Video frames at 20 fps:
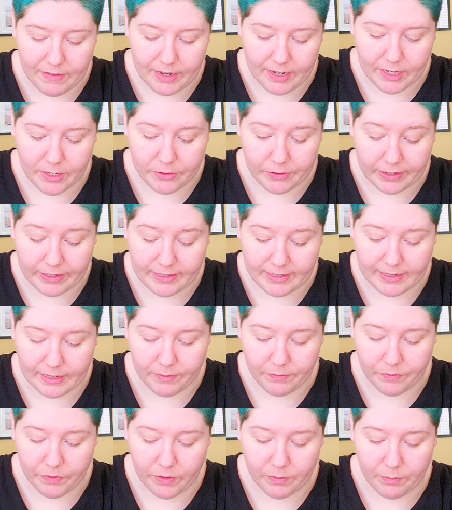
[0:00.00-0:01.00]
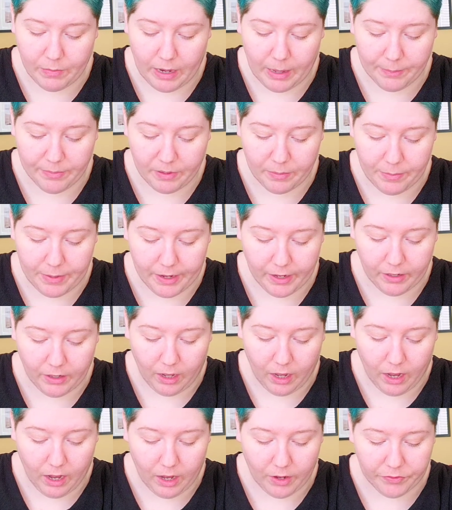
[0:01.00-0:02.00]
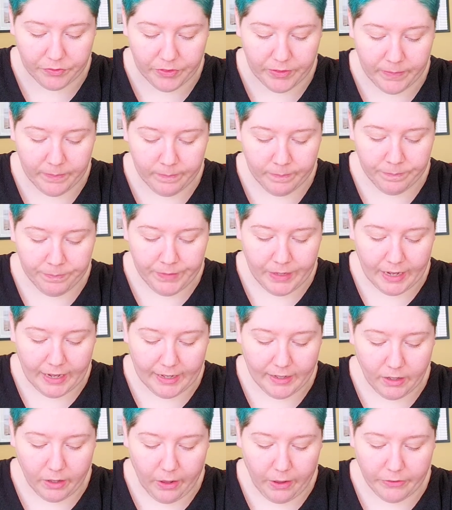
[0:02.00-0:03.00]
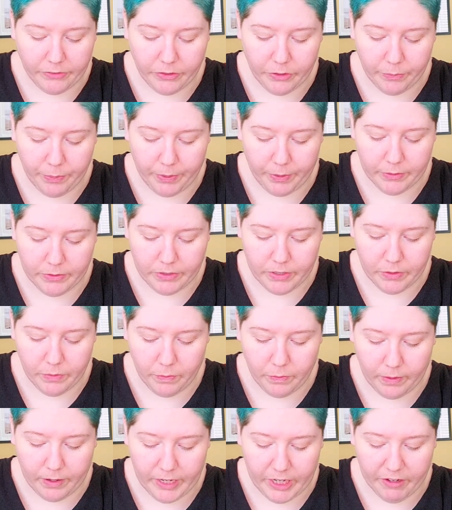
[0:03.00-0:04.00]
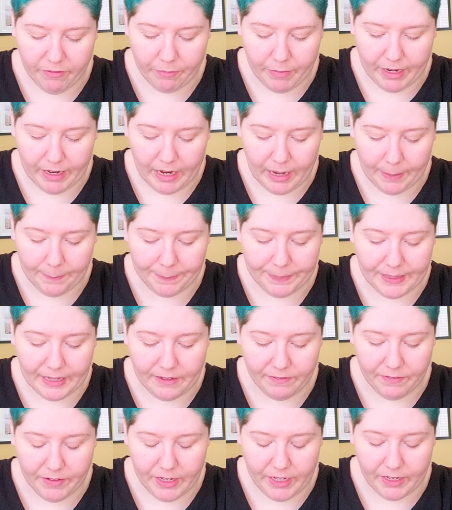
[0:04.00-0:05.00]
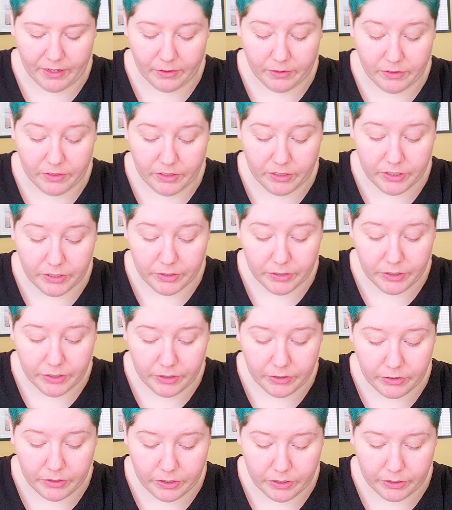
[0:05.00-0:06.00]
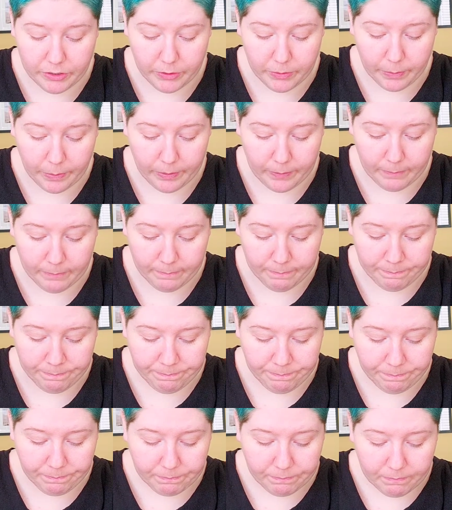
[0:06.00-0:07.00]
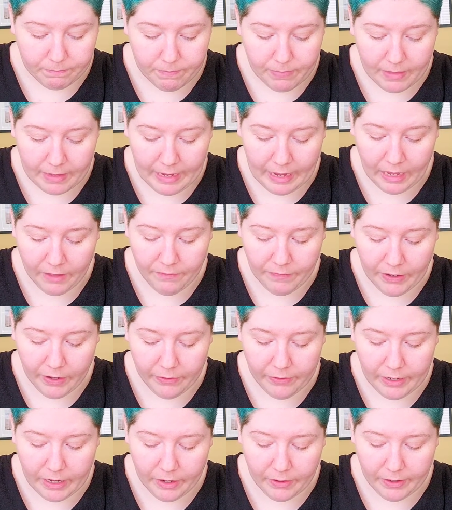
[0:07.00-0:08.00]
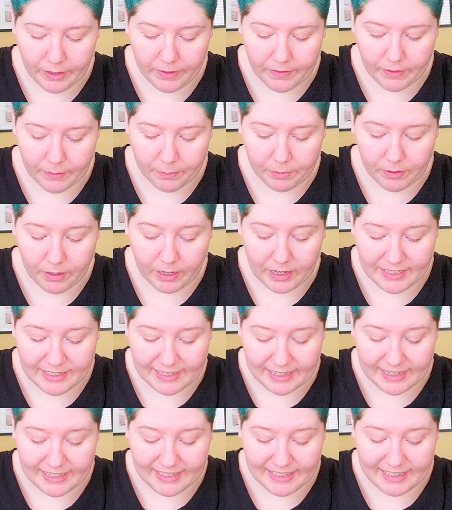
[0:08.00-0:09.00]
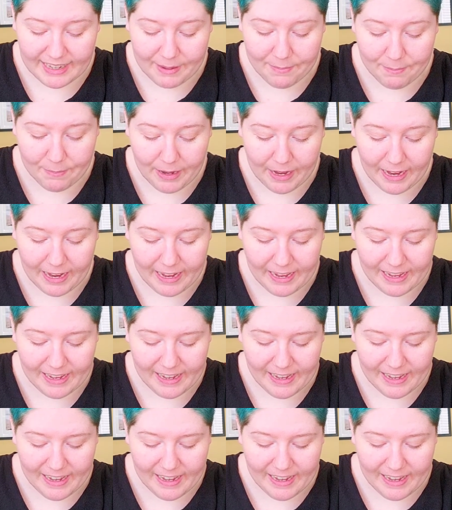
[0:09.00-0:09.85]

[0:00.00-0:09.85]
addressed them for Mom to mail off. I also posted one of my update videos to YouTube. I found out in the process that my